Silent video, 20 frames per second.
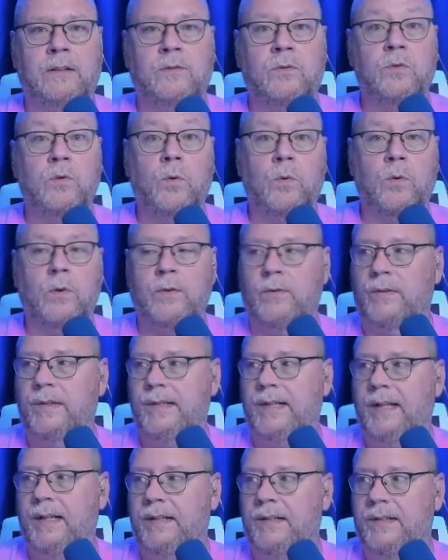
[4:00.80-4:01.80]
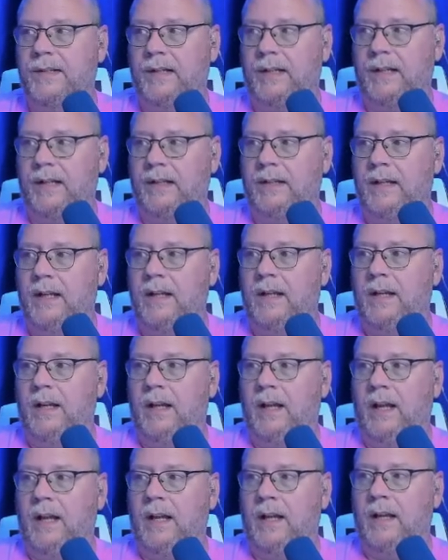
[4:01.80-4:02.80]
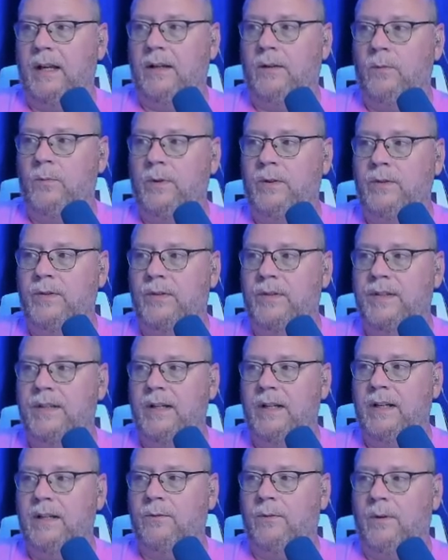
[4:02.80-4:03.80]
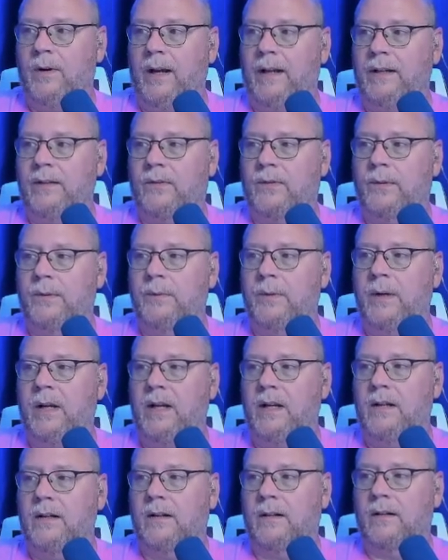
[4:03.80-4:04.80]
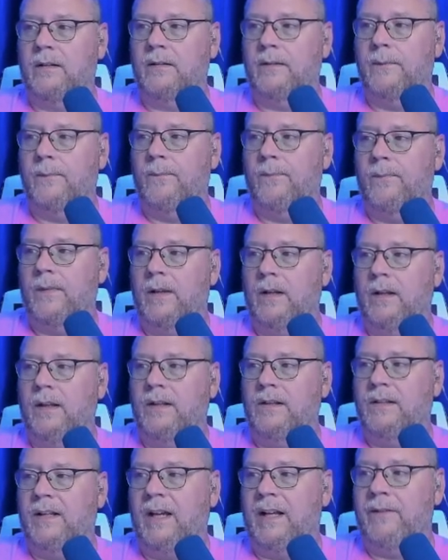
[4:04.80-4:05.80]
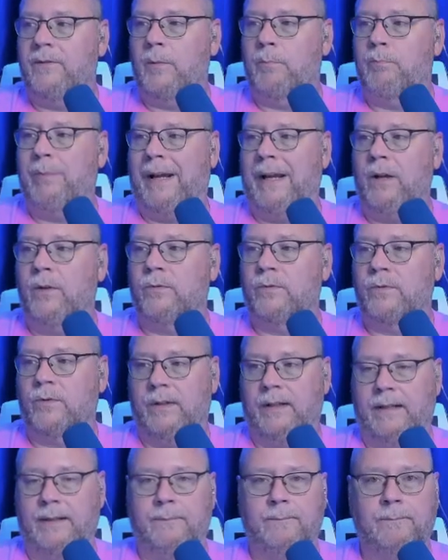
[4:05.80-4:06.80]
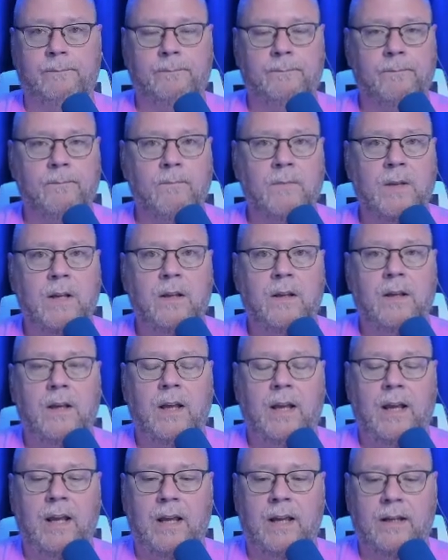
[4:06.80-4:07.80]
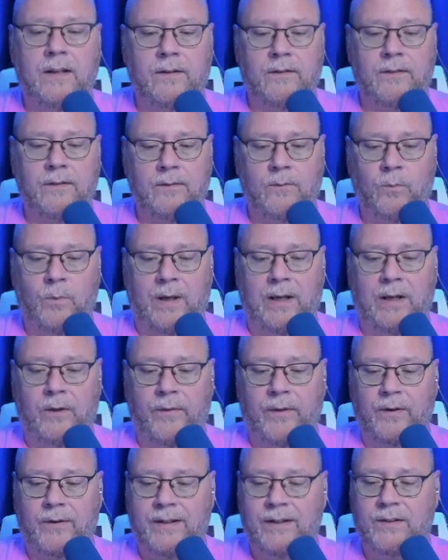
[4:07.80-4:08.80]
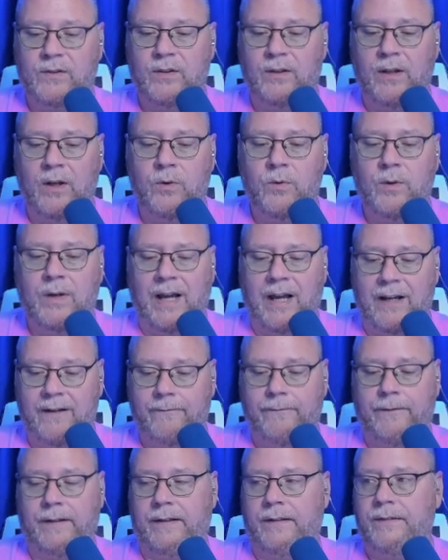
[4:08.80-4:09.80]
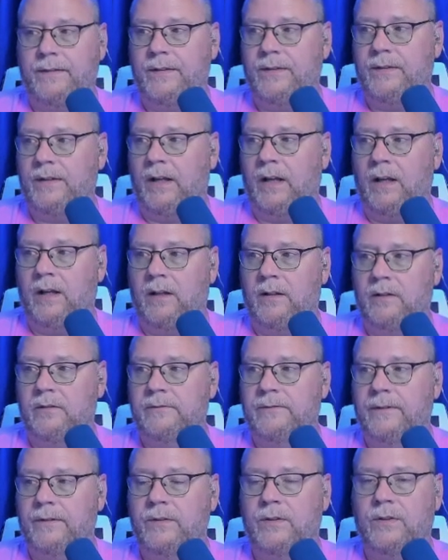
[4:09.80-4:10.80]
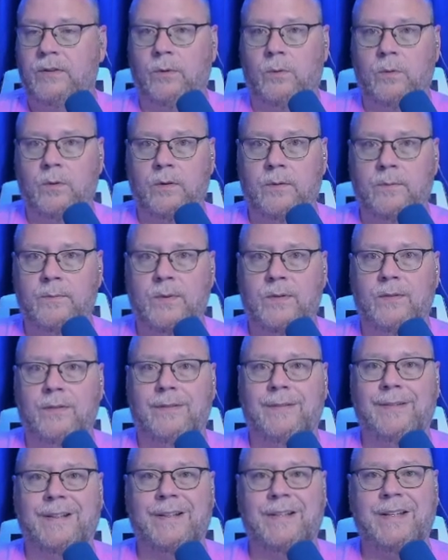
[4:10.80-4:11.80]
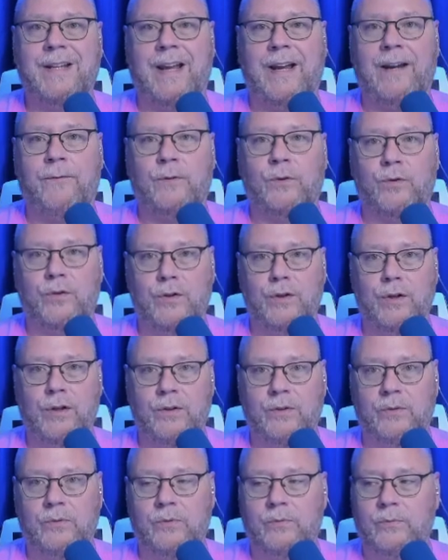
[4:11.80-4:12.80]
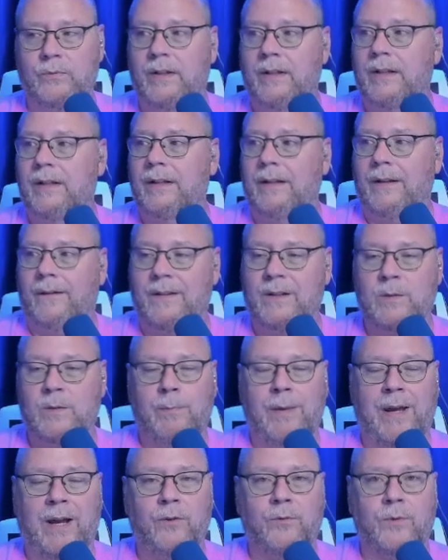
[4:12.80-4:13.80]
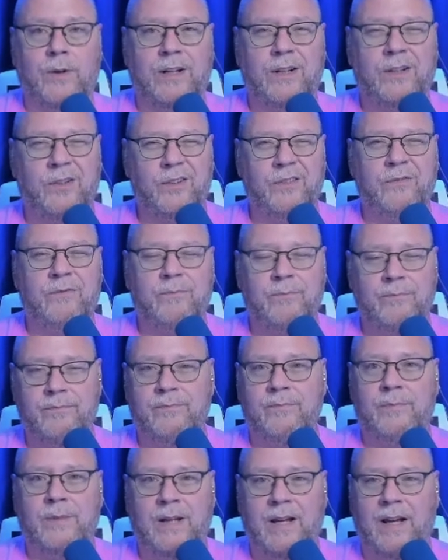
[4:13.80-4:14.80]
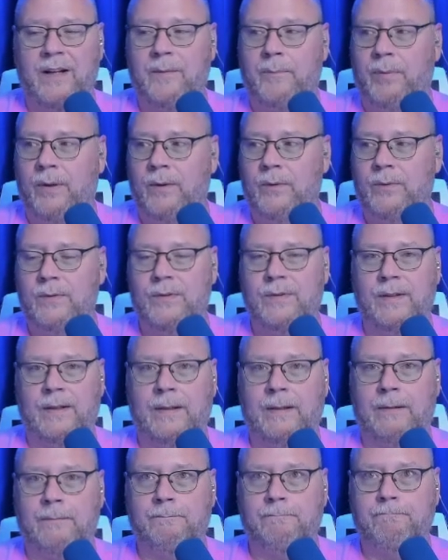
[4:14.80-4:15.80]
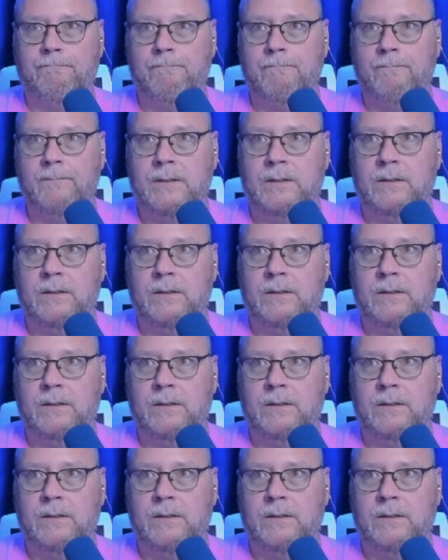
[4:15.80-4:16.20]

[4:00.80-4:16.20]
in northern Tennessee. And what you're seeing right through here is kind of a boundary. And while there is low confidence of storms this afternoon, this boundary could kind of pose a